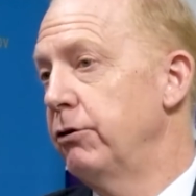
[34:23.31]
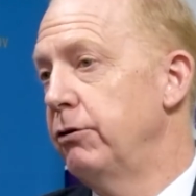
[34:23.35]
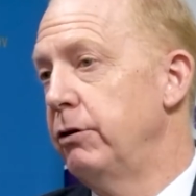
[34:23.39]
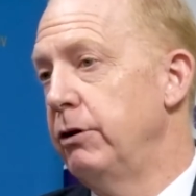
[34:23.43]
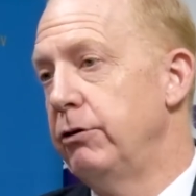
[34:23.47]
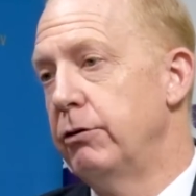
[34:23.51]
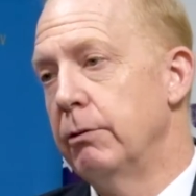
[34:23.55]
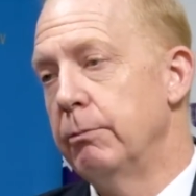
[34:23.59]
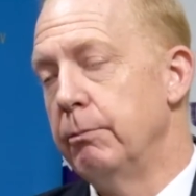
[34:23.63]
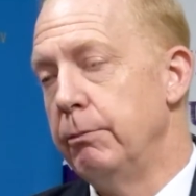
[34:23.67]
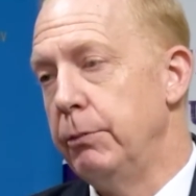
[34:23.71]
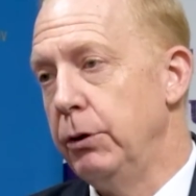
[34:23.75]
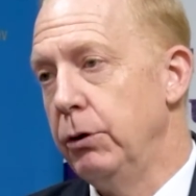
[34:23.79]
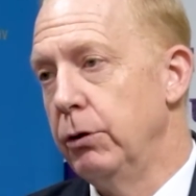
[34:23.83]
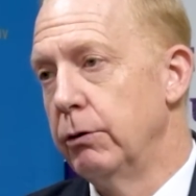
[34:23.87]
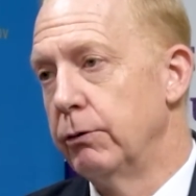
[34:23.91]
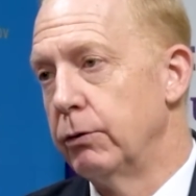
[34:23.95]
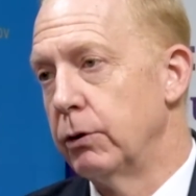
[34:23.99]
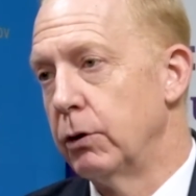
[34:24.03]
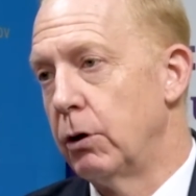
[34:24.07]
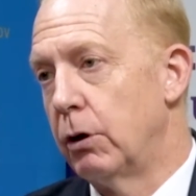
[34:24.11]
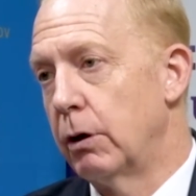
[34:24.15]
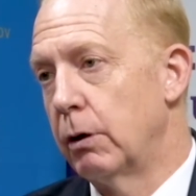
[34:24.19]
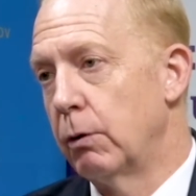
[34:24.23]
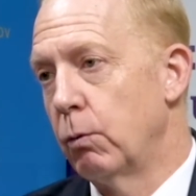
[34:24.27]
see some
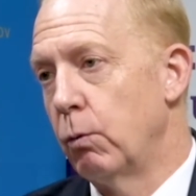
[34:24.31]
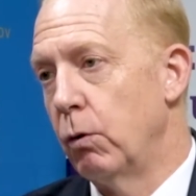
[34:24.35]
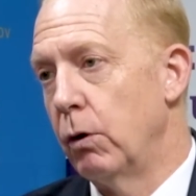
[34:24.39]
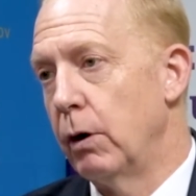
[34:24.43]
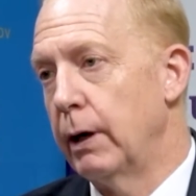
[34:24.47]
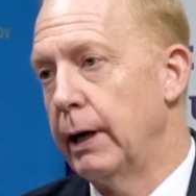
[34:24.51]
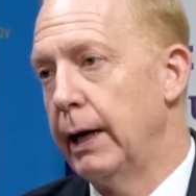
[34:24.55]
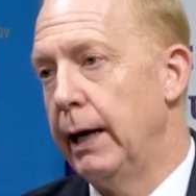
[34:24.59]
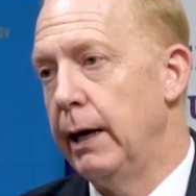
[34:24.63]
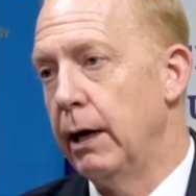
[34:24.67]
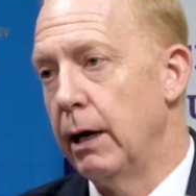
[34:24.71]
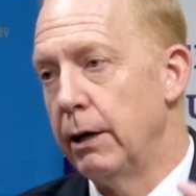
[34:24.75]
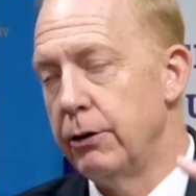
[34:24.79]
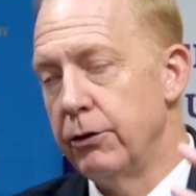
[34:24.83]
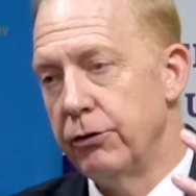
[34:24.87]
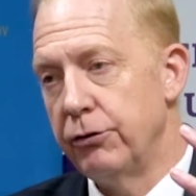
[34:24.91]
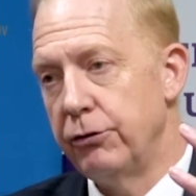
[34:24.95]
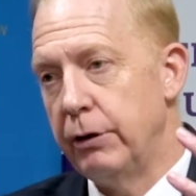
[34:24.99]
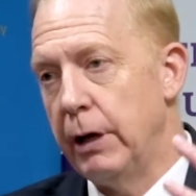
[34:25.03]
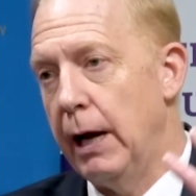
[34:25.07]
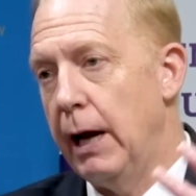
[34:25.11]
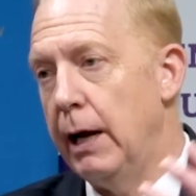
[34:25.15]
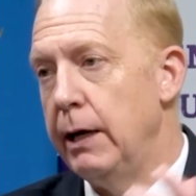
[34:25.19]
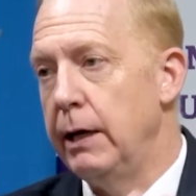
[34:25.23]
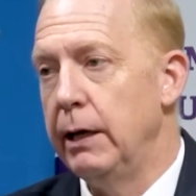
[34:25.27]
beautiful artwork and
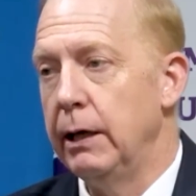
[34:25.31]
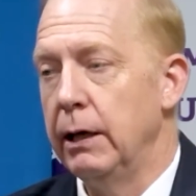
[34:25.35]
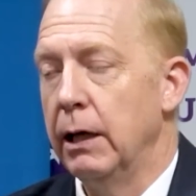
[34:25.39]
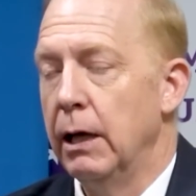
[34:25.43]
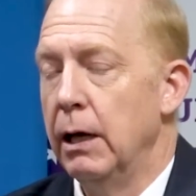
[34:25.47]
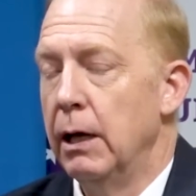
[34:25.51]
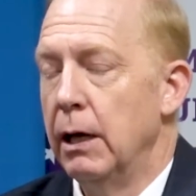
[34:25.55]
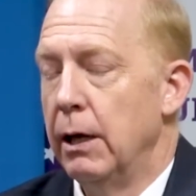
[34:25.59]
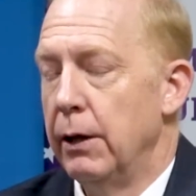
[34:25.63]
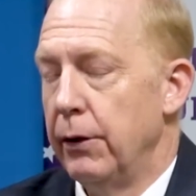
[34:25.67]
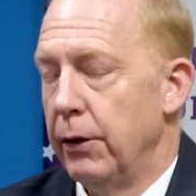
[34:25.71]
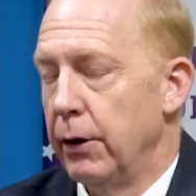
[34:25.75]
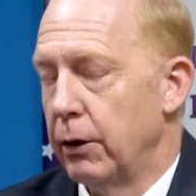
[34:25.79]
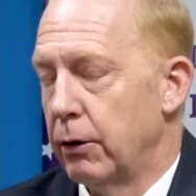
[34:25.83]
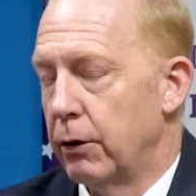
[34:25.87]
understanding the